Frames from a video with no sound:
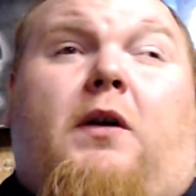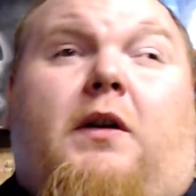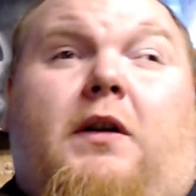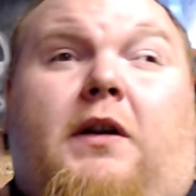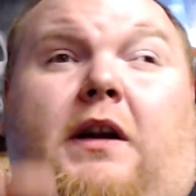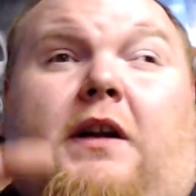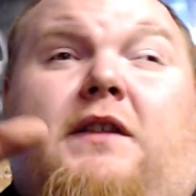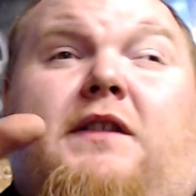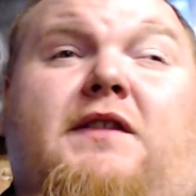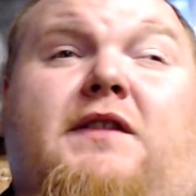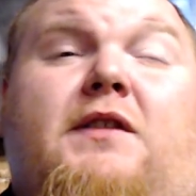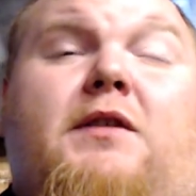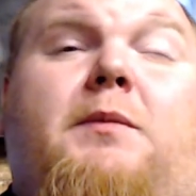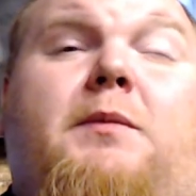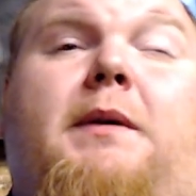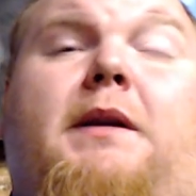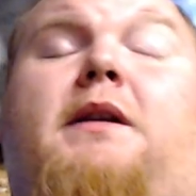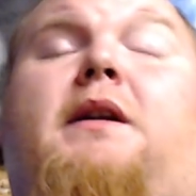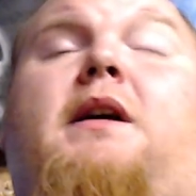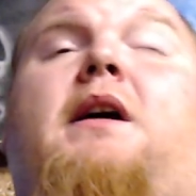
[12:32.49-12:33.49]
It's stupid.
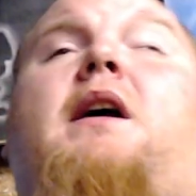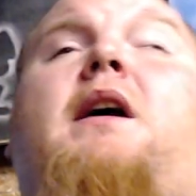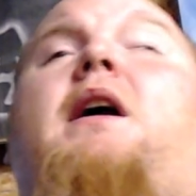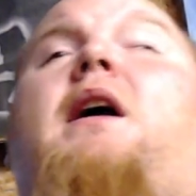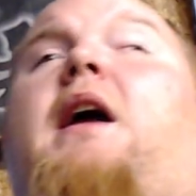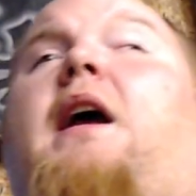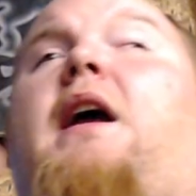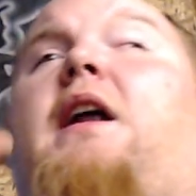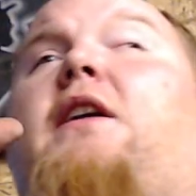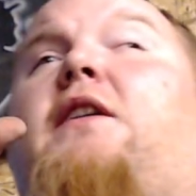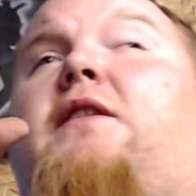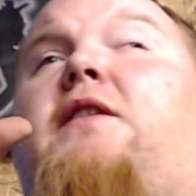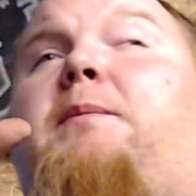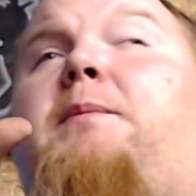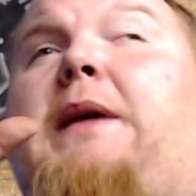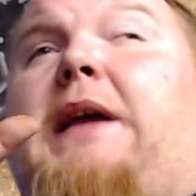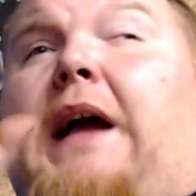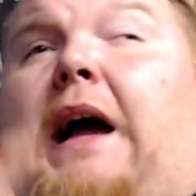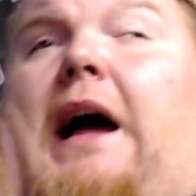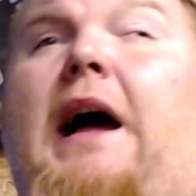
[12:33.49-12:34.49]
It is
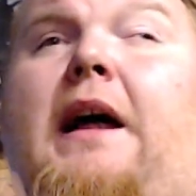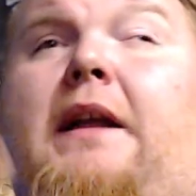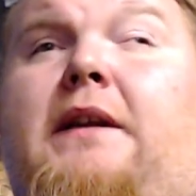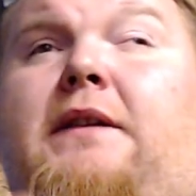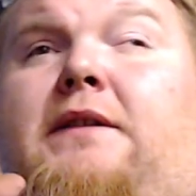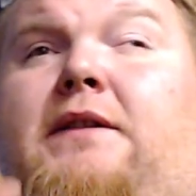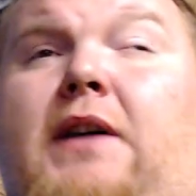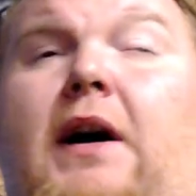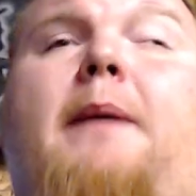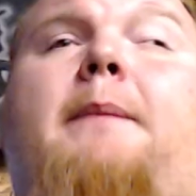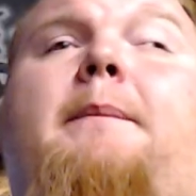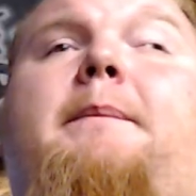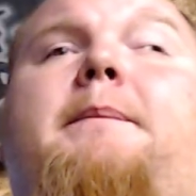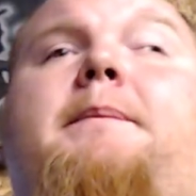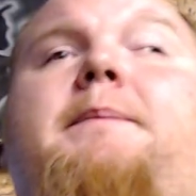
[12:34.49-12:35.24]
beyond dumb.